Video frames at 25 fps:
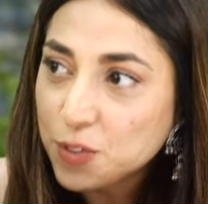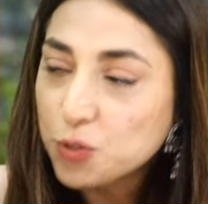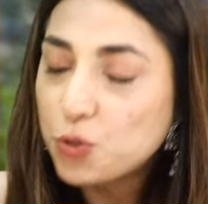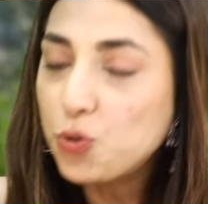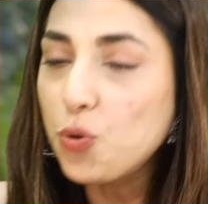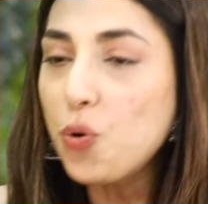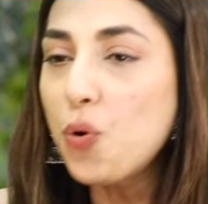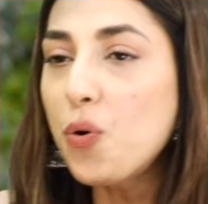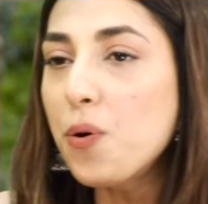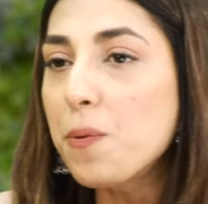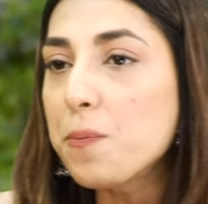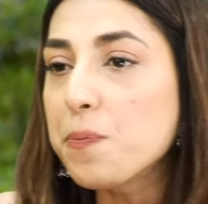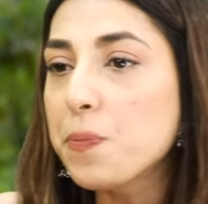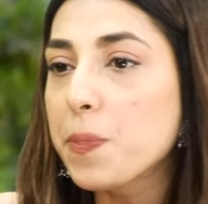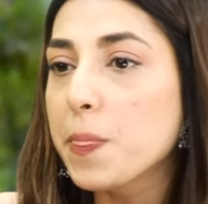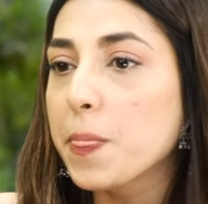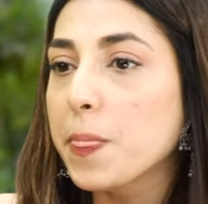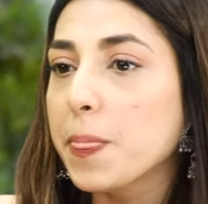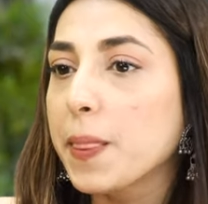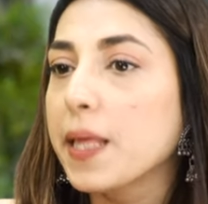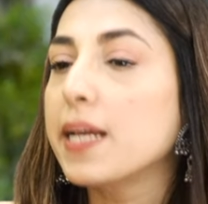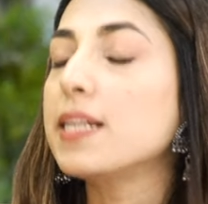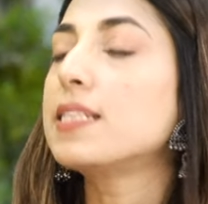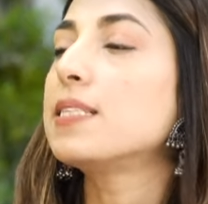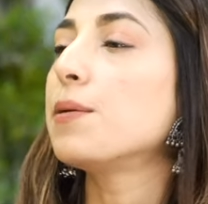So
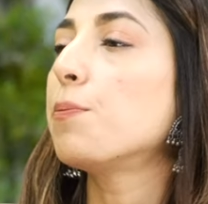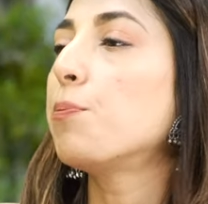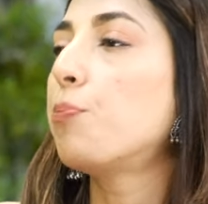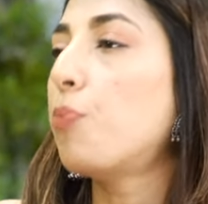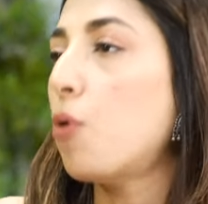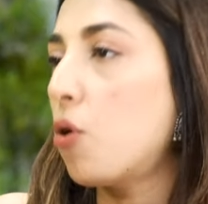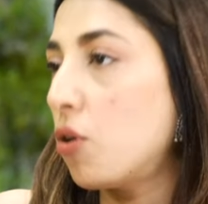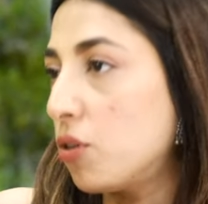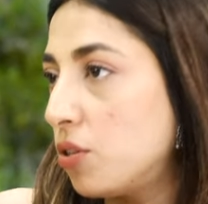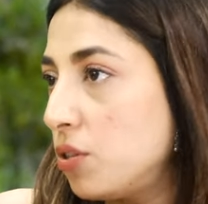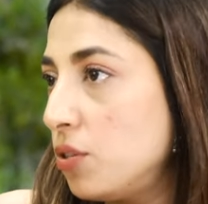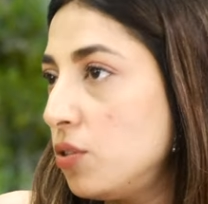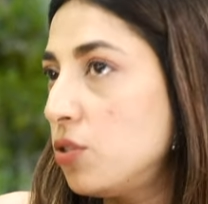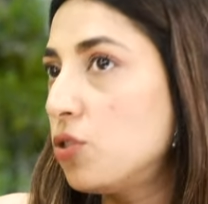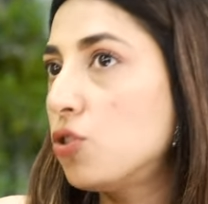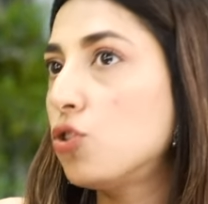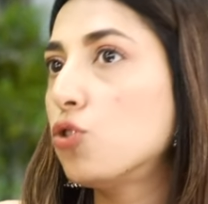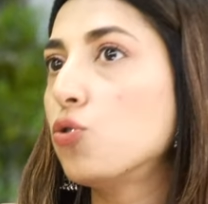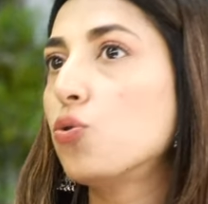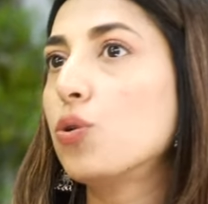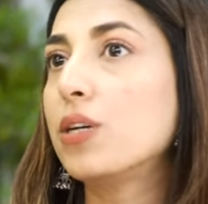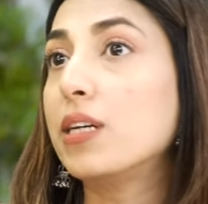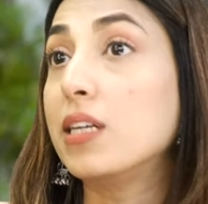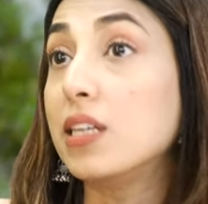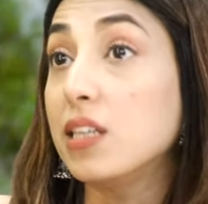it's important
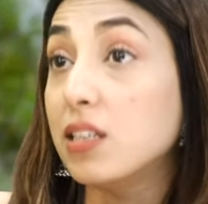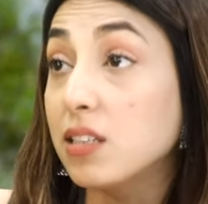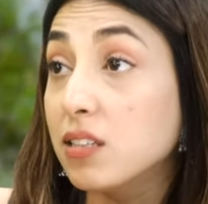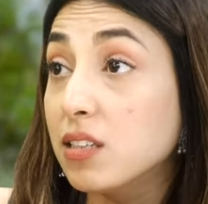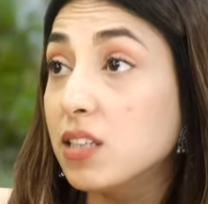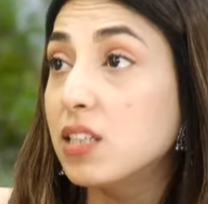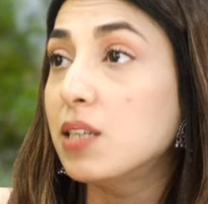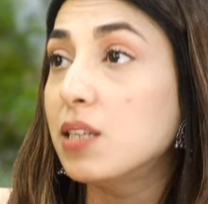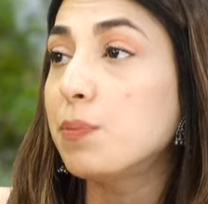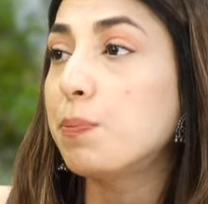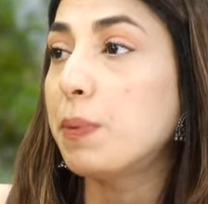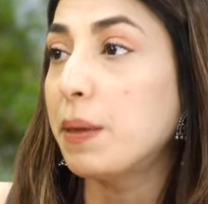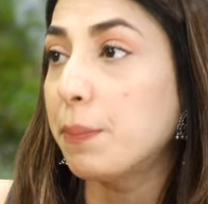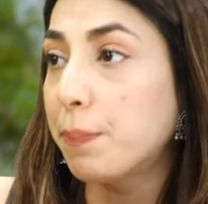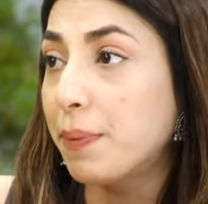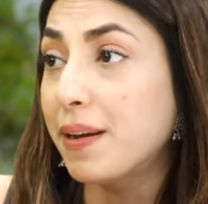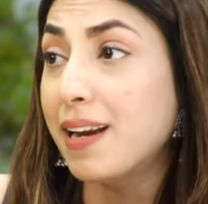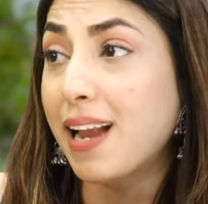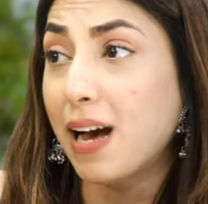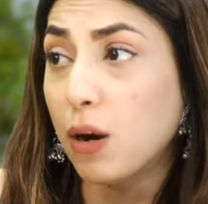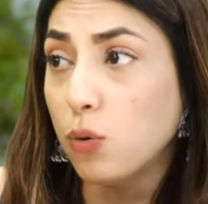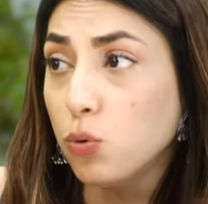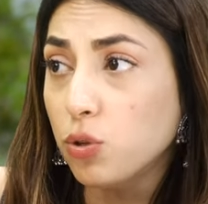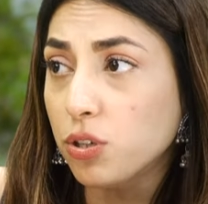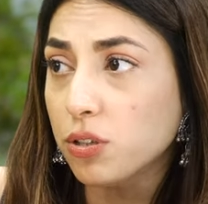to hear people
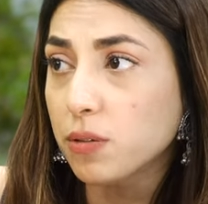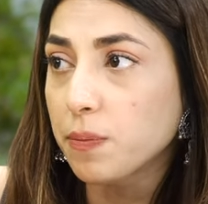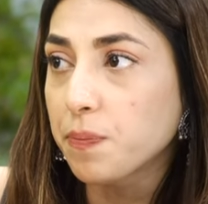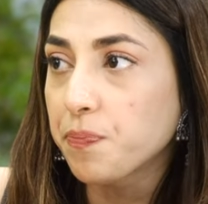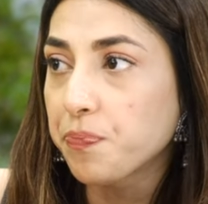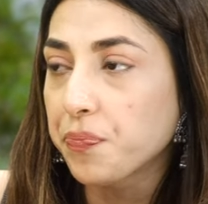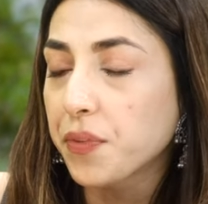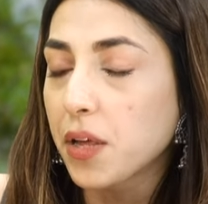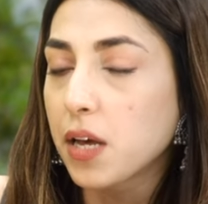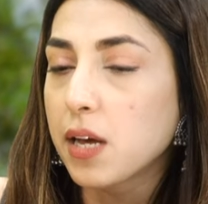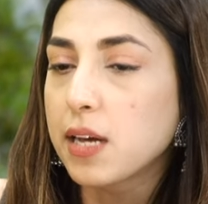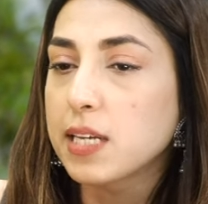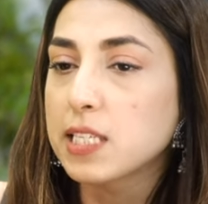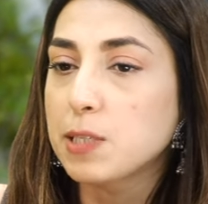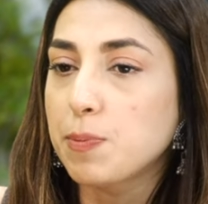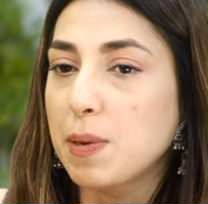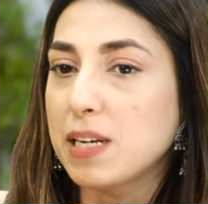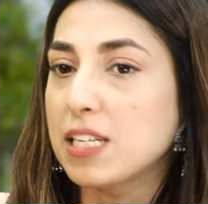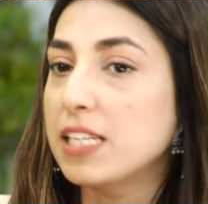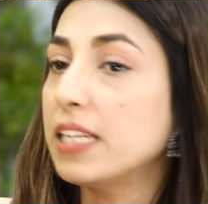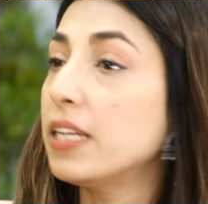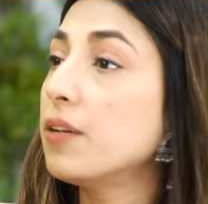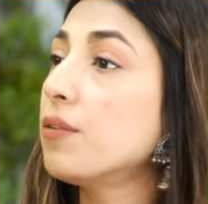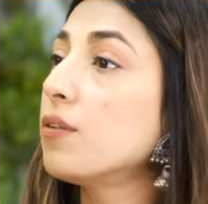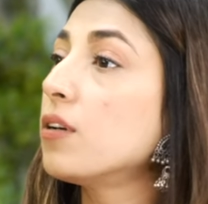out,
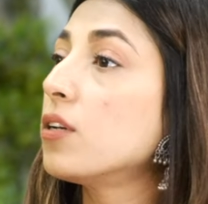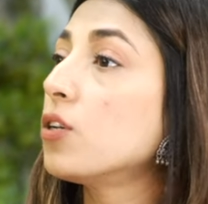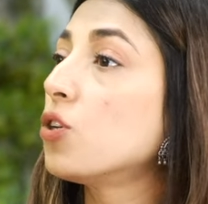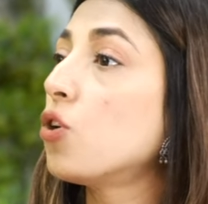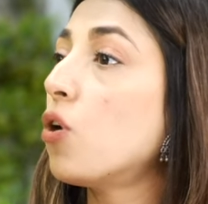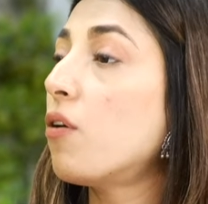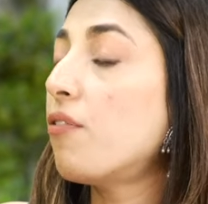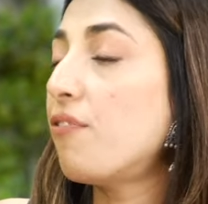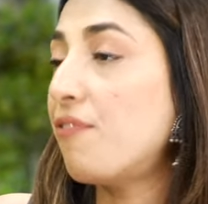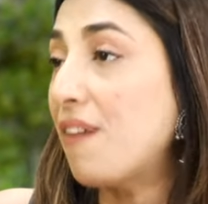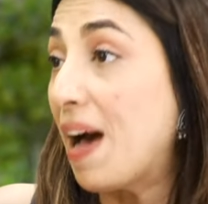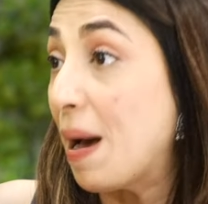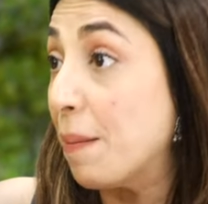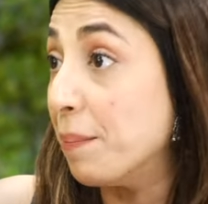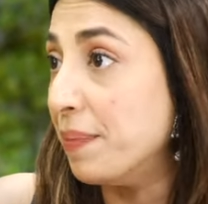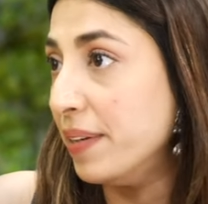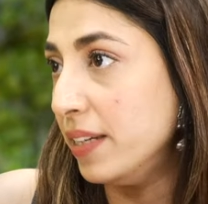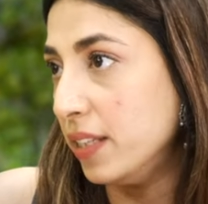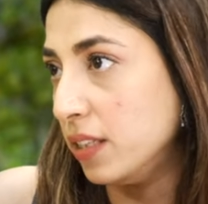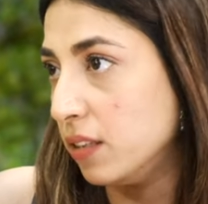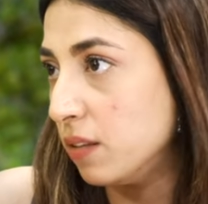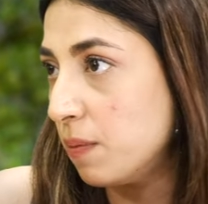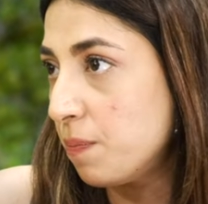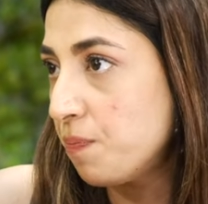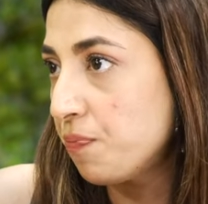especially your
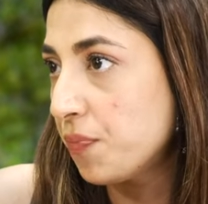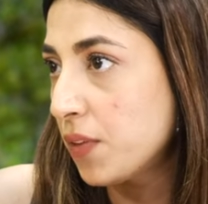family.